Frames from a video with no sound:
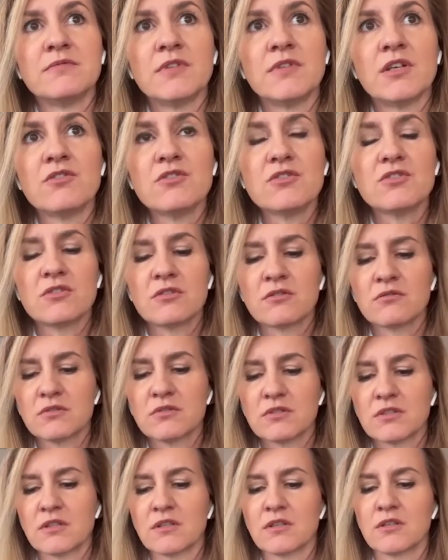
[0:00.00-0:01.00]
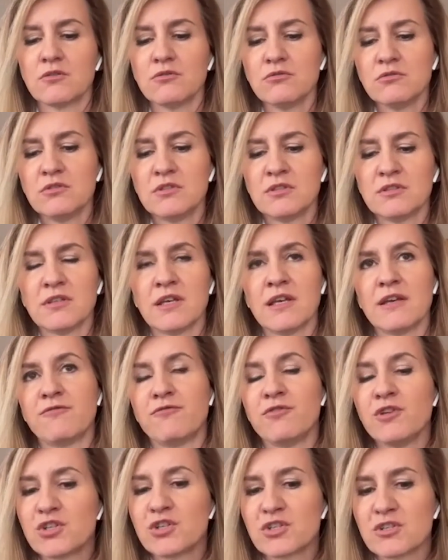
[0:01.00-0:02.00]
there is a good
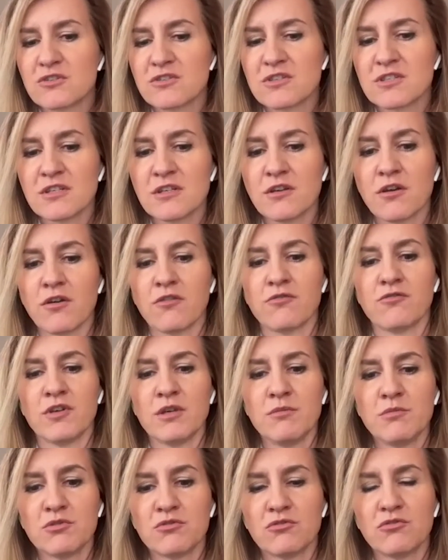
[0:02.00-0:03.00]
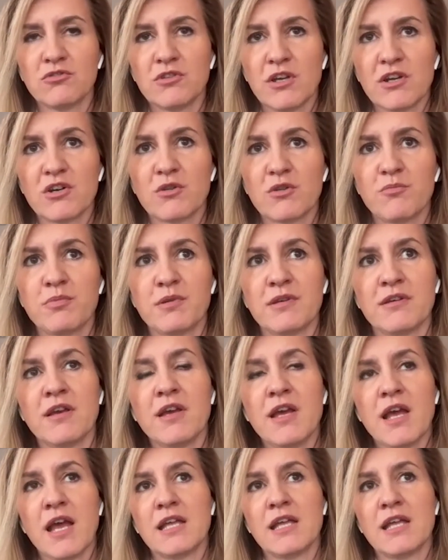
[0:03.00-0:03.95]
efficiency of immunotherapy,